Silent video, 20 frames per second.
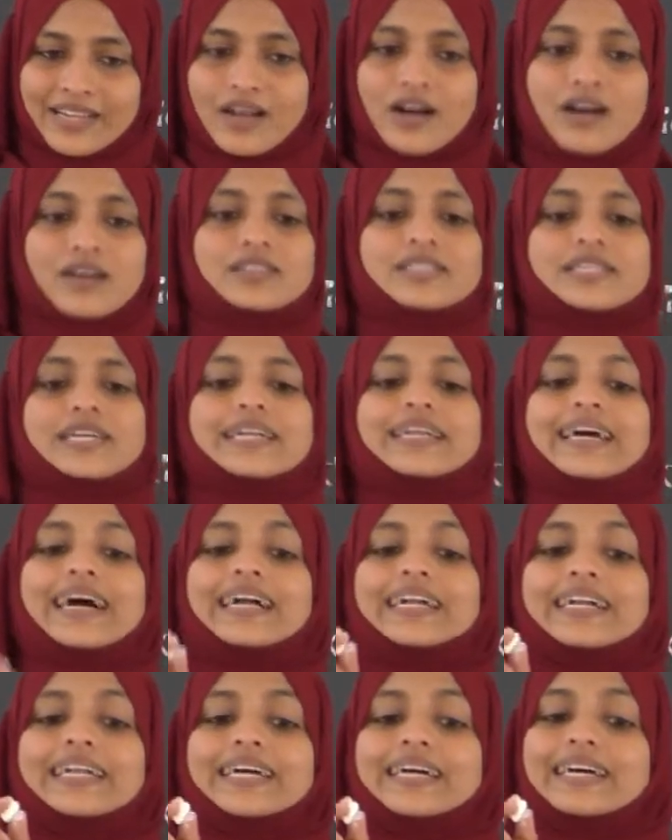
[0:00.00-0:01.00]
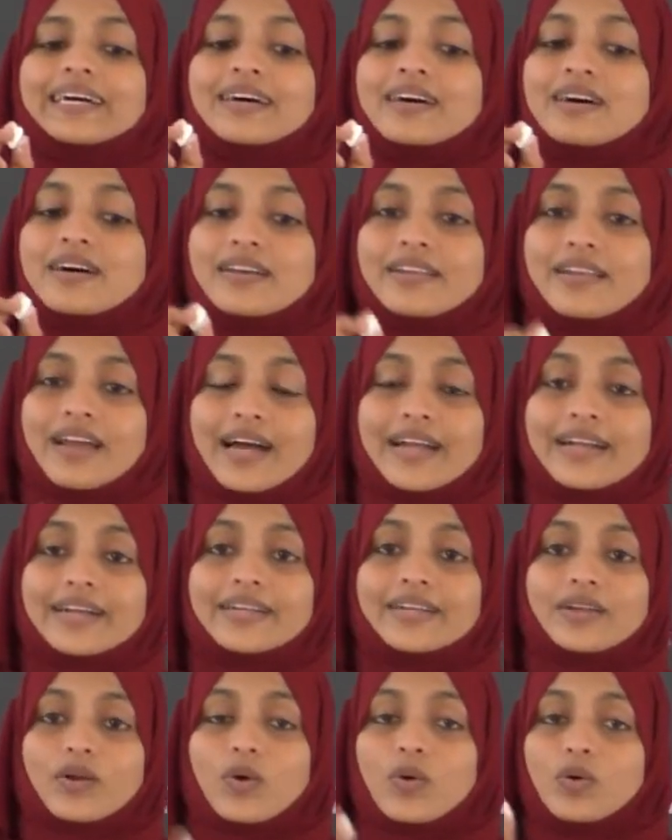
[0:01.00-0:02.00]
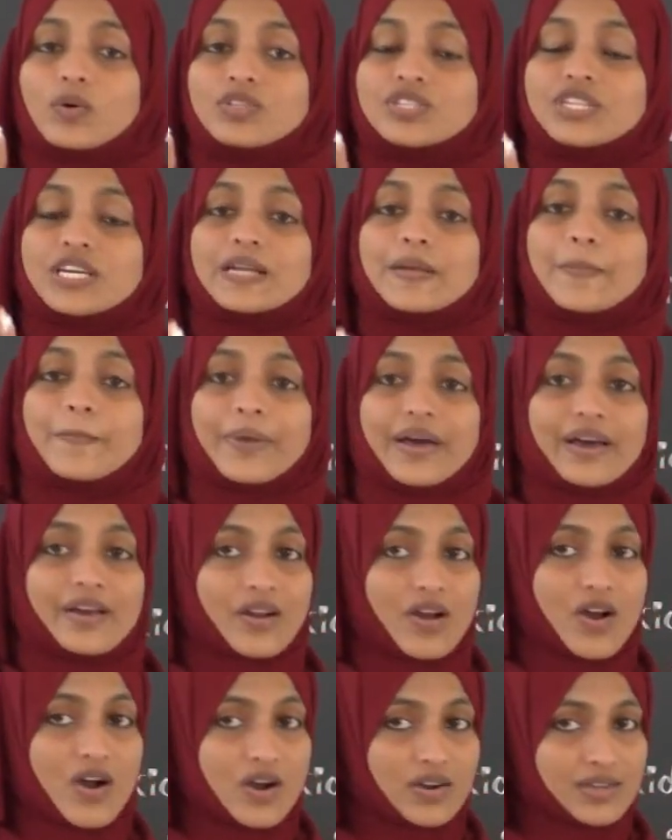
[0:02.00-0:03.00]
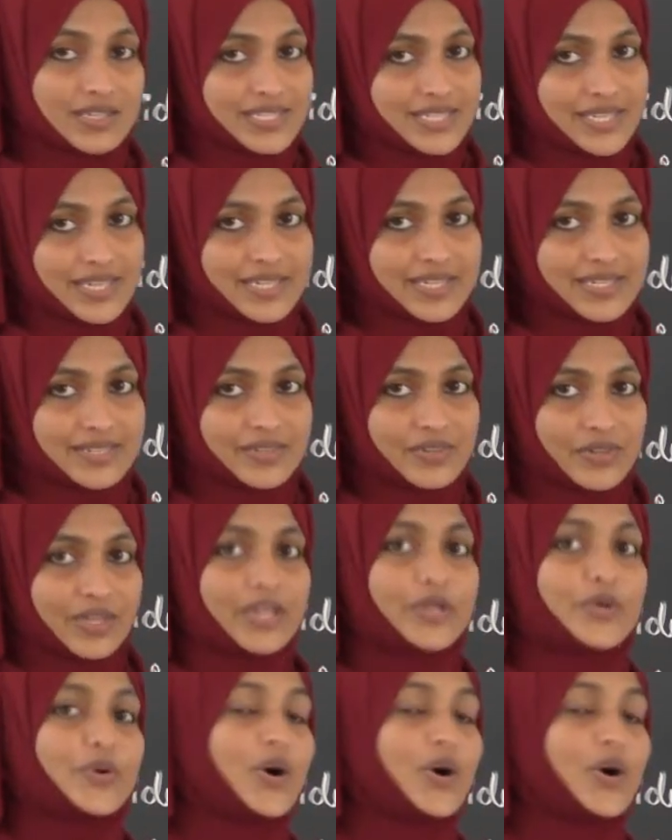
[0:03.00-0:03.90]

oxide and a nitrogen peroxide. Okay, you